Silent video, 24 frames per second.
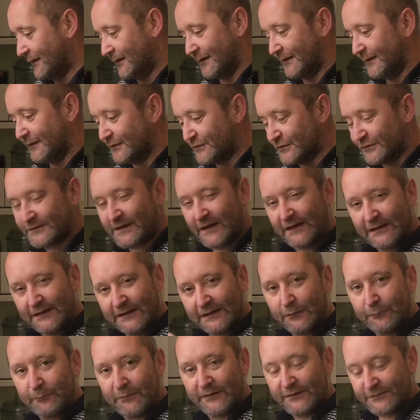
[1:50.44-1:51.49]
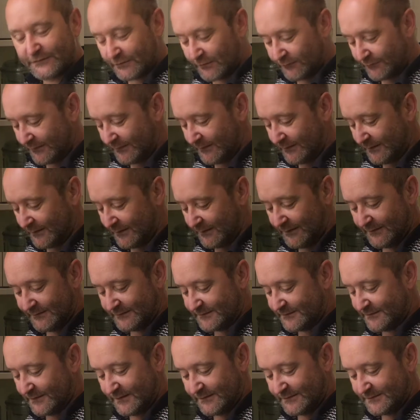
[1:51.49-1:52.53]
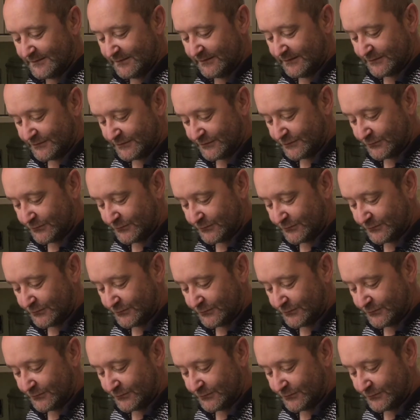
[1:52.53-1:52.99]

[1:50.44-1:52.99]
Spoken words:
you just get little bits of it, and it's delicious.